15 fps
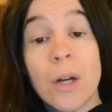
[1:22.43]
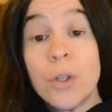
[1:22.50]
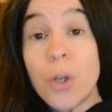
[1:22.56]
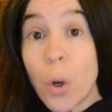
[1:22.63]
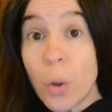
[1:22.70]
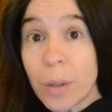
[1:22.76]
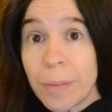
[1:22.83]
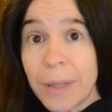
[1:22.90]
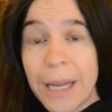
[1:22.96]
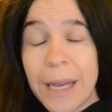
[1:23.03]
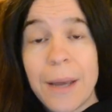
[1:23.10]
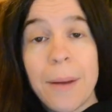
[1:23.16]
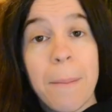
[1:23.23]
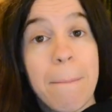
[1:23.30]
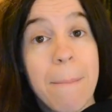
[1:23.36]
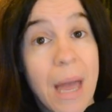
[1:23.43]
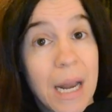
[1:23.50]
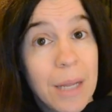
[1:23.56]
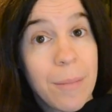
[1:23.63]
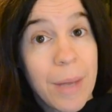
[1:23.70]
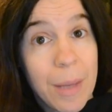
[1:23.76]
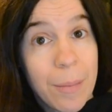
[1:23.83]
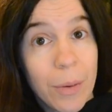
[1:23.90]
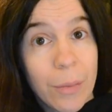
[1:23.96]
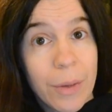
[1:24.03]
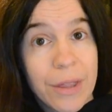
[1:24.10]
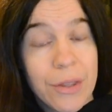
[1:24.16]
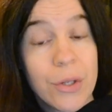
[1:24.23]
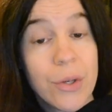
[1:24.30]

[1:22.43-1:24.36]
Notably, many people with